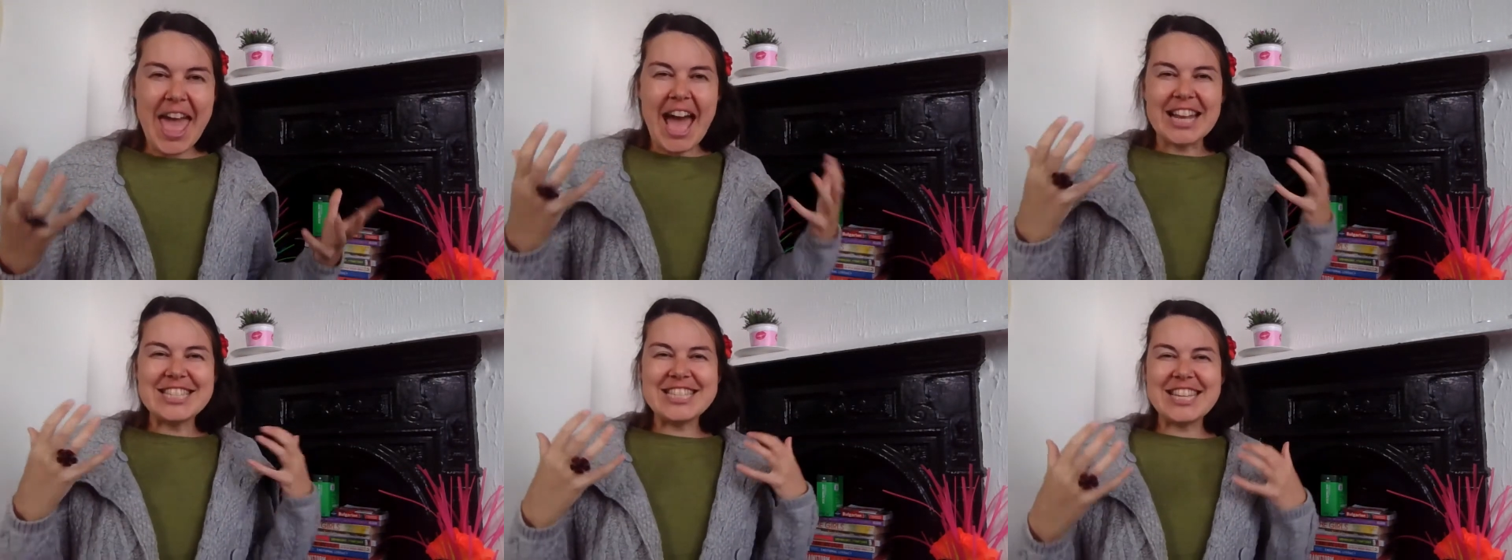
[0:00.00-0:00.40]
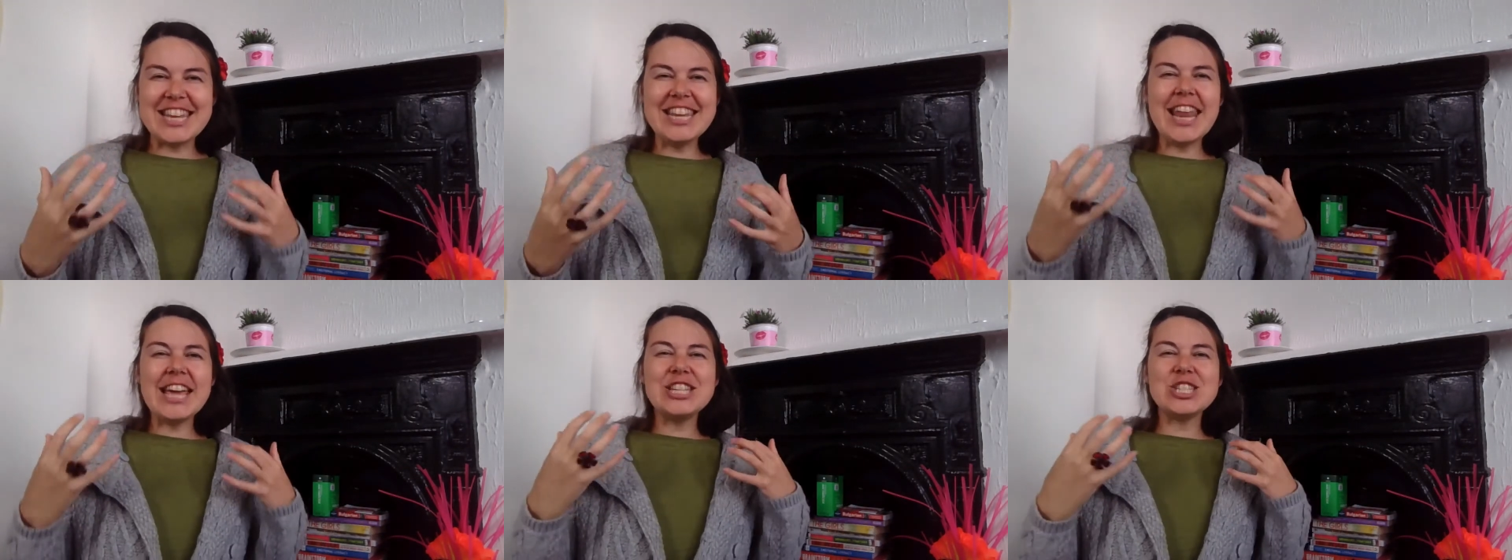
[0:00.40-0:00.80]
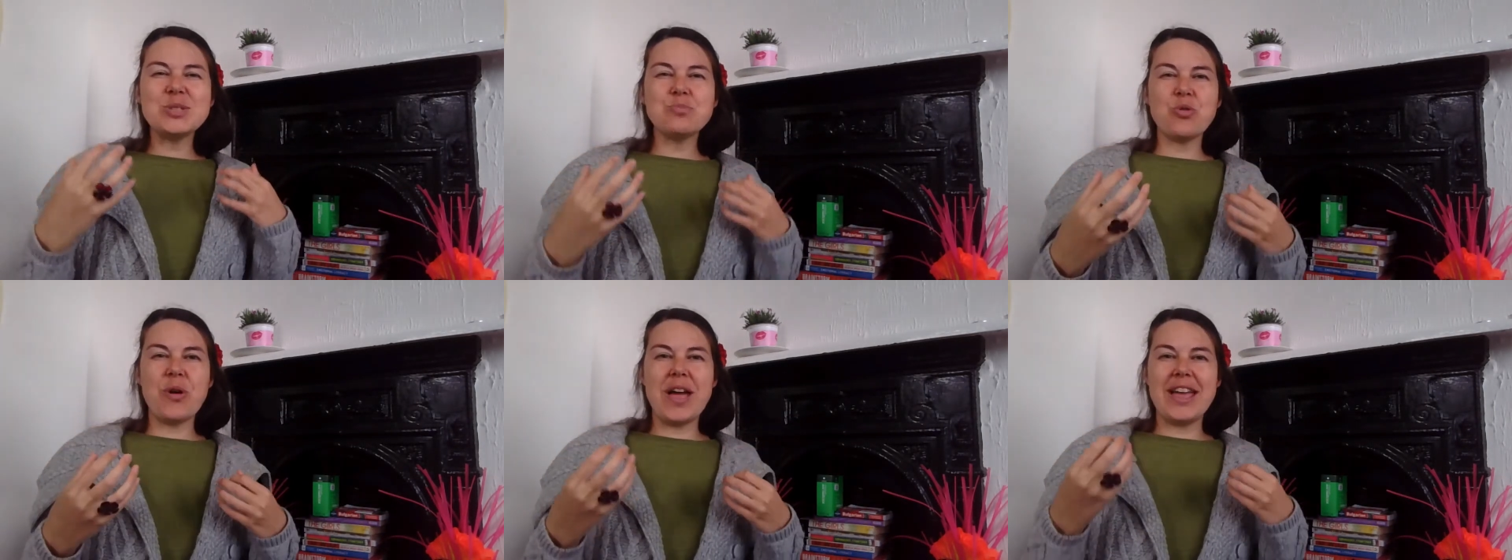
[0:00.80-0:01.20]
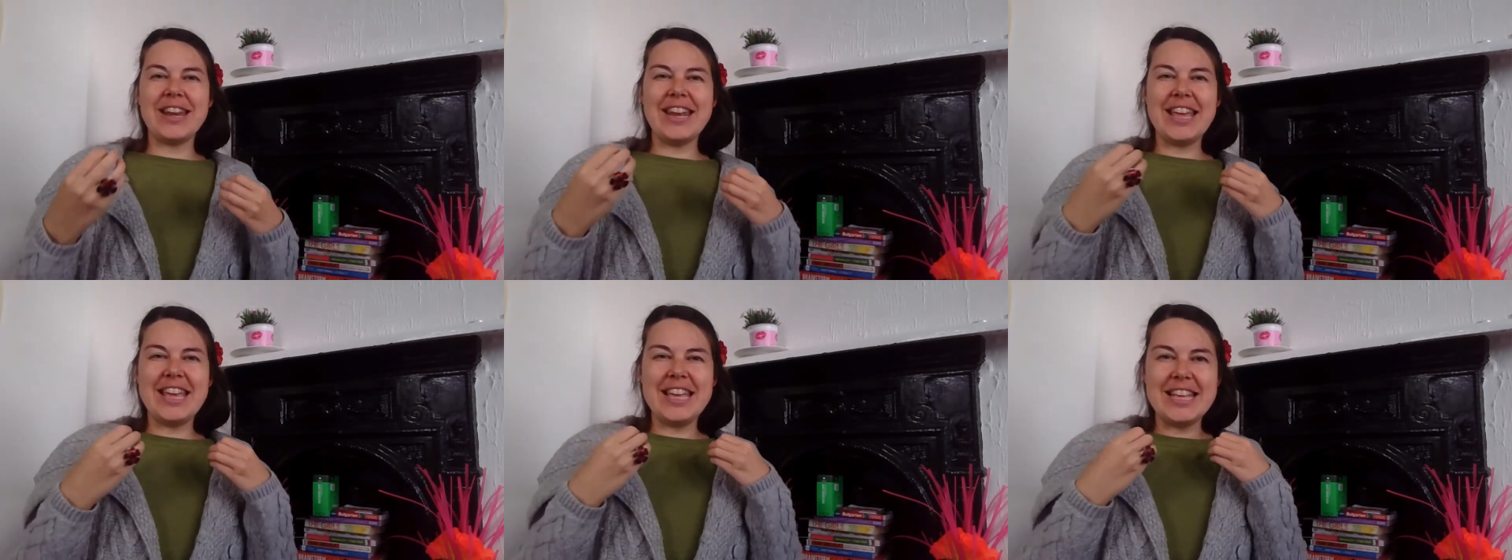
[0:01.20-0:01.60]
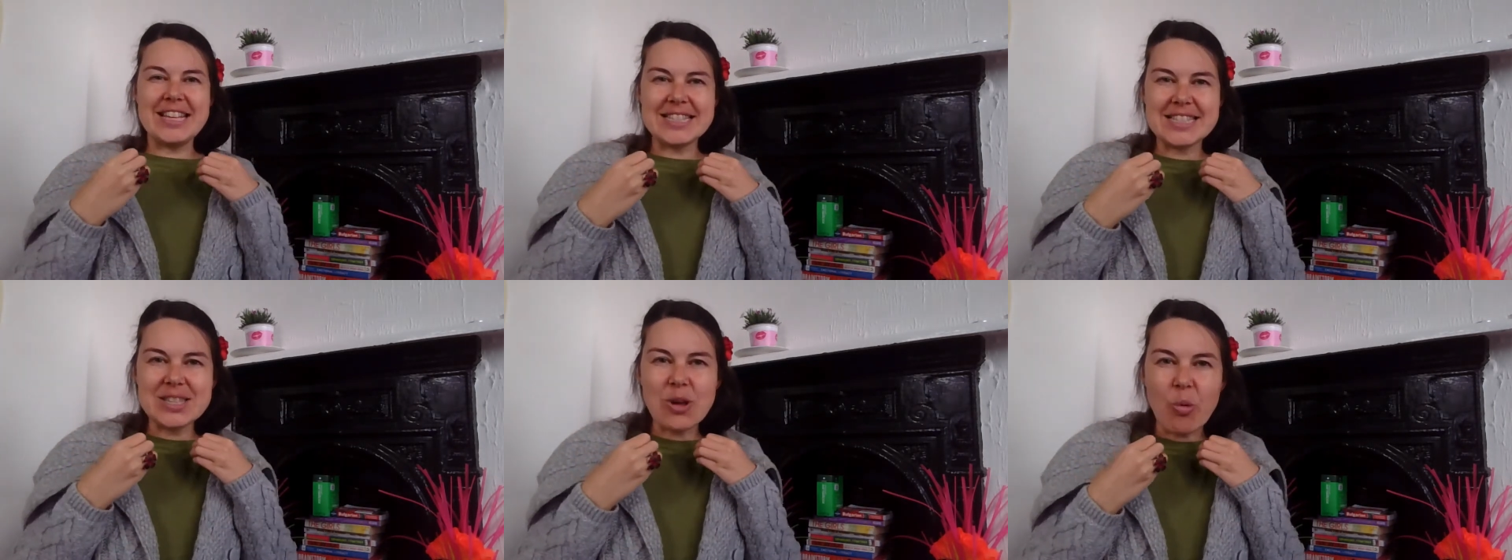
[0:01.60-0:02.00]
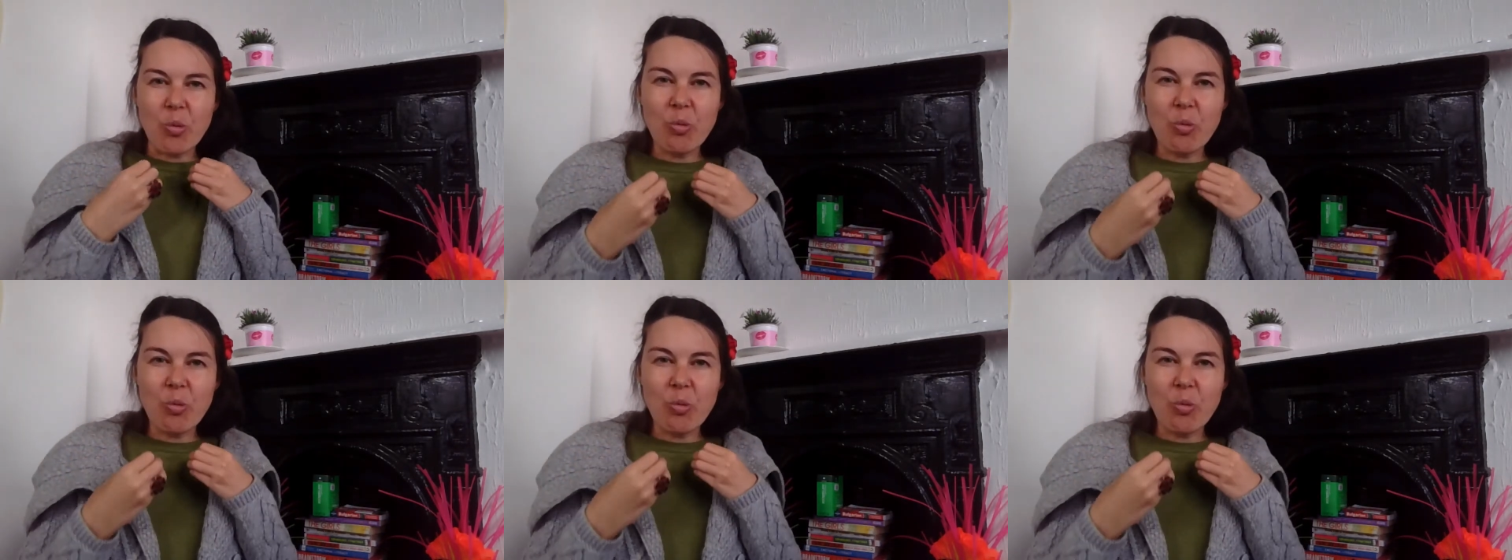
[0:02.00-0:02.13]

A teenager's brain is